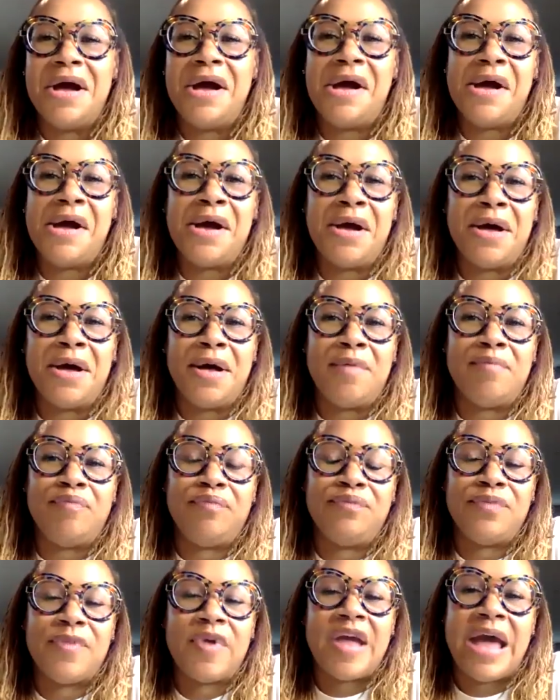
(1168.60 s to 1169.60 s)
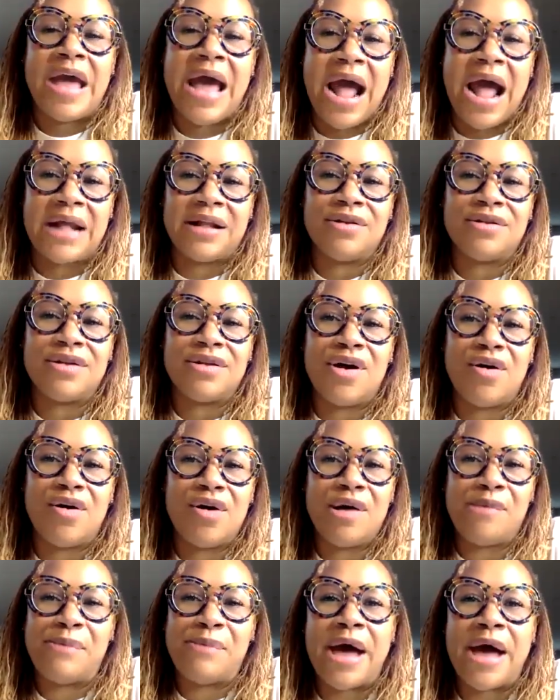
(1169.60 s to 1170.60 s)
I don't
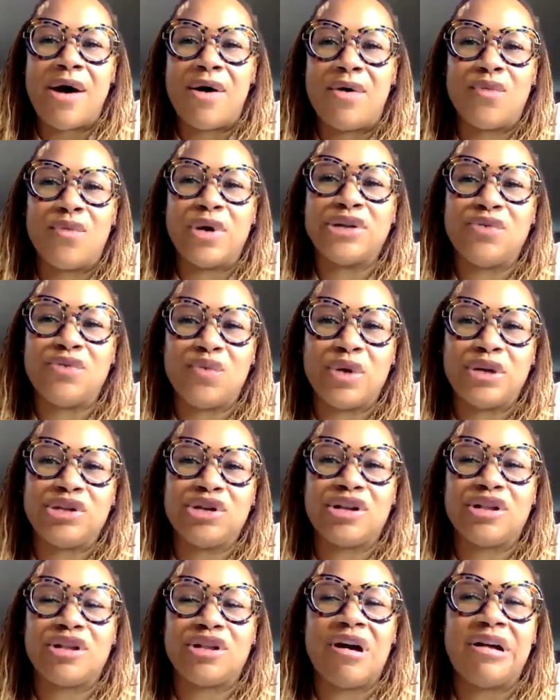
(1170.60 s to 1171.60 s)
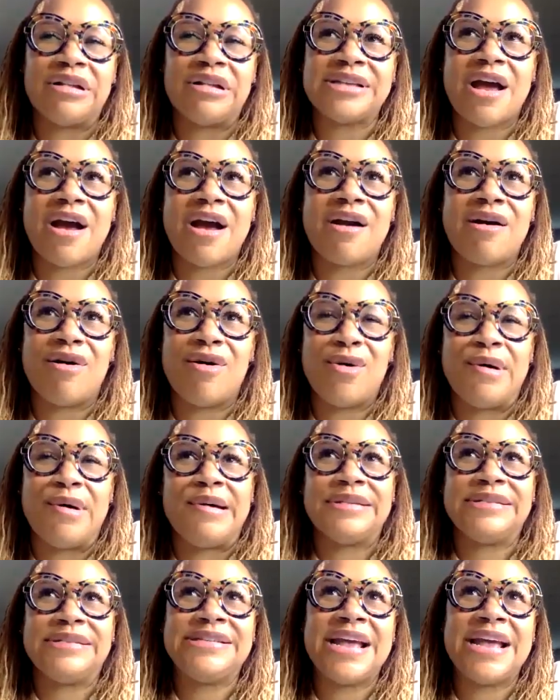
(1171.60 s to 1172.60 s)
know about what your thoughts are
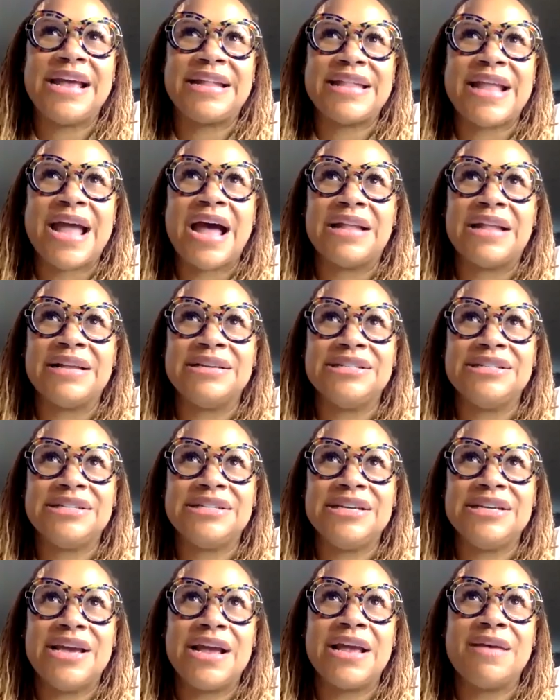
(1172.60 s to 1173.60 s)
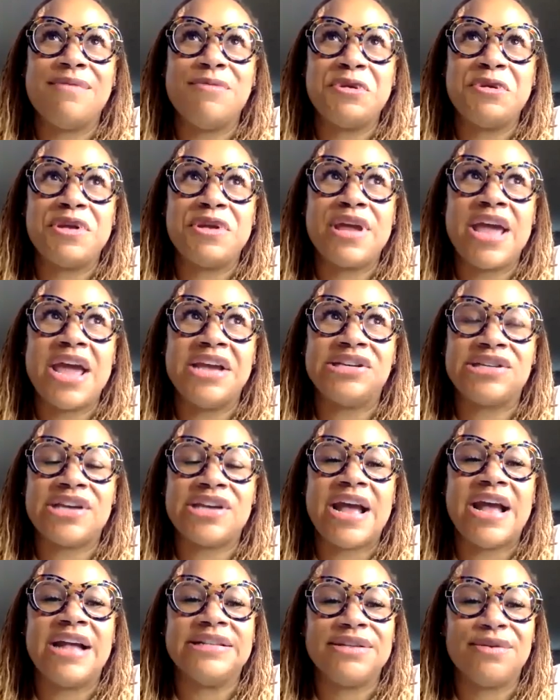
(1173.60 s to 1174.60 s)
on technology and communication
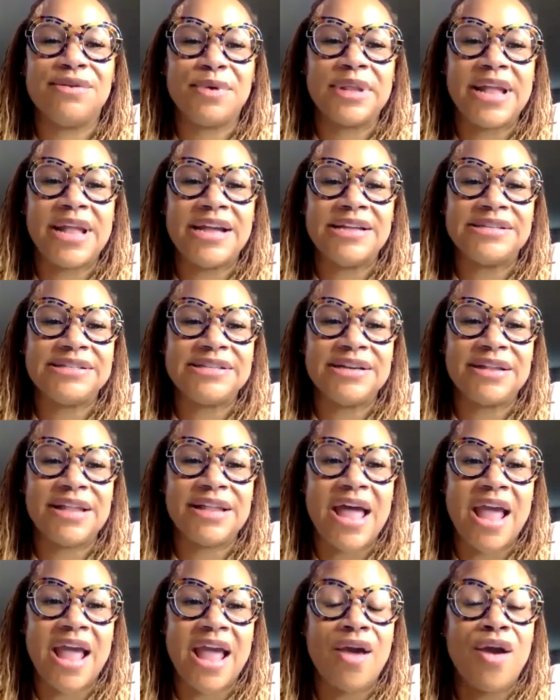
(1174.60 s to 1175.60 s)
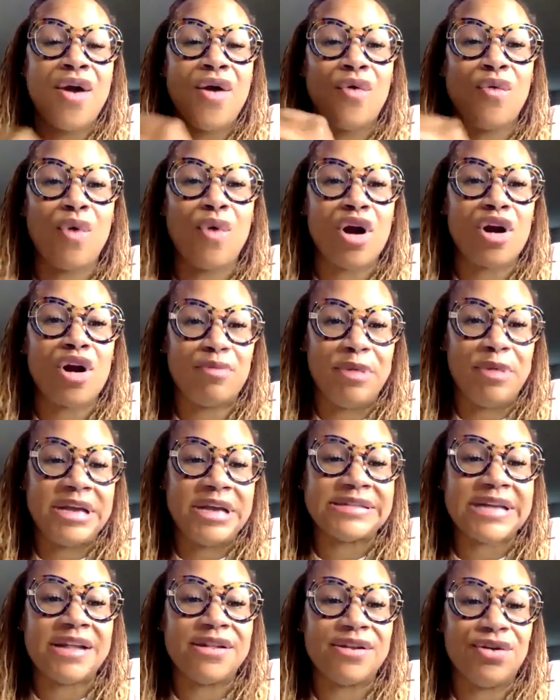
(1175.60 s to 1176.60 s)
as it relates to like work,
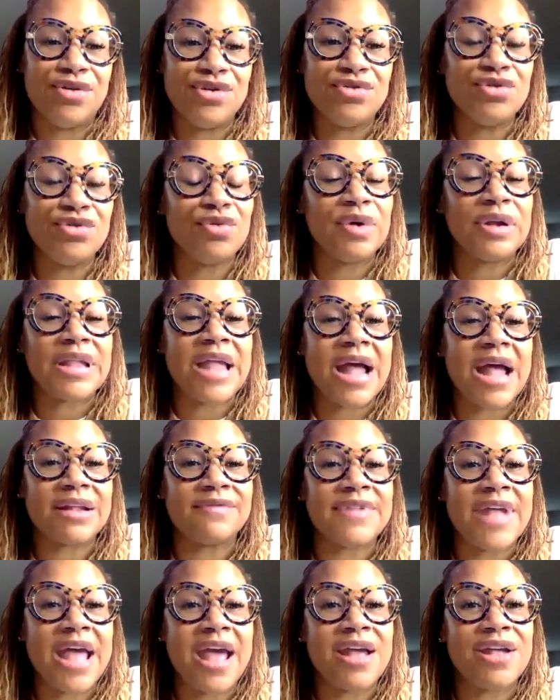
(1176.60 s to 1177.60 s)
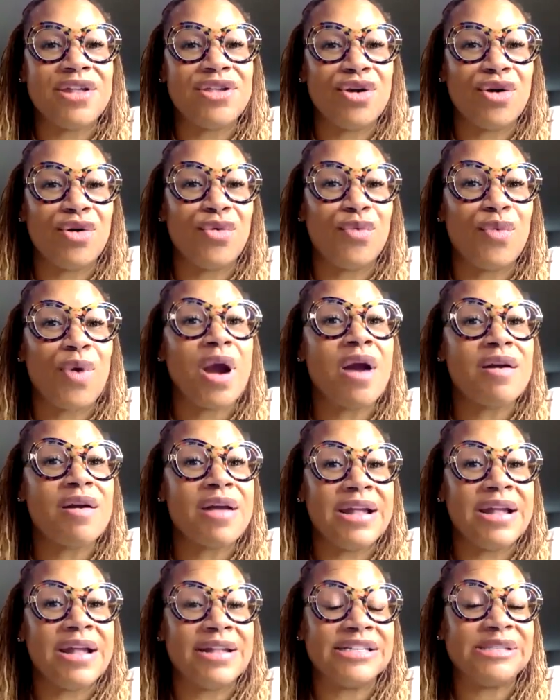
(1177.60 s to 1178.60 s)
because I know you do a lot of that in your work,
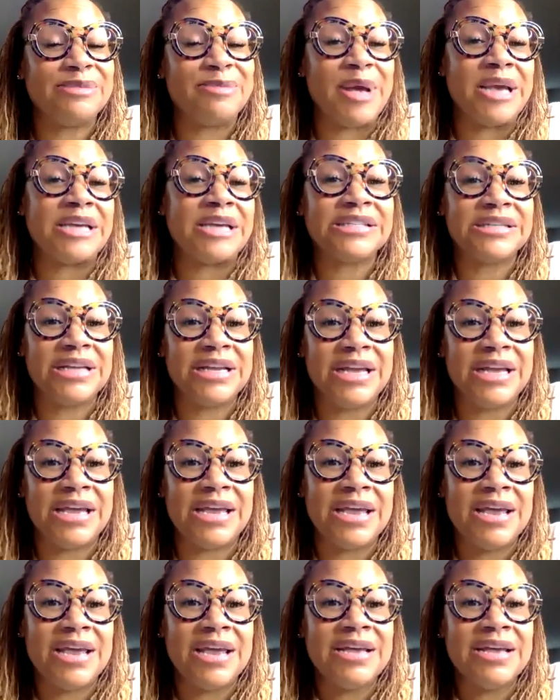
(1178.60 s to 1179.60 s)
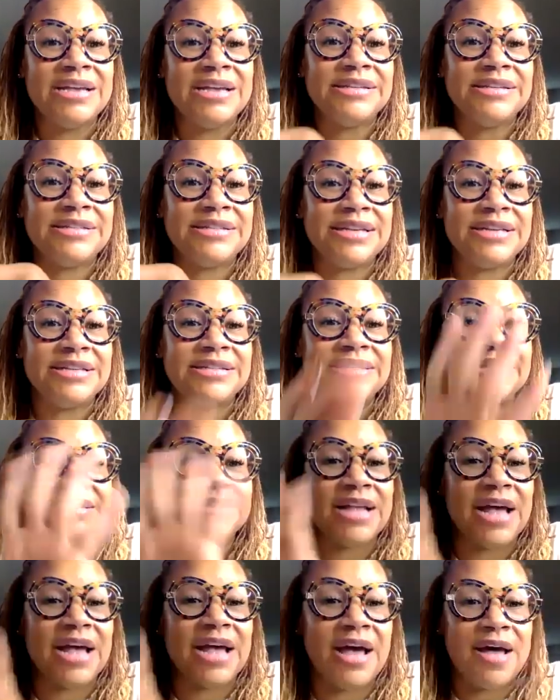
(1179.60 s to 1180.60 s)
and especially since
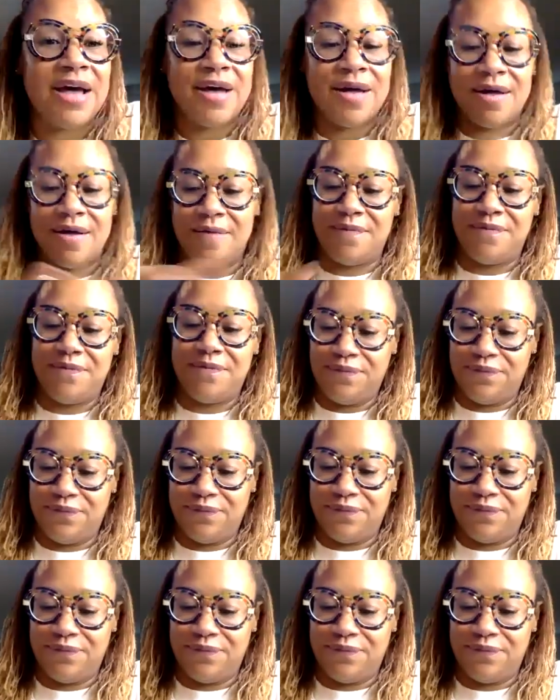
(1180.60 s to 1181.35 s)
the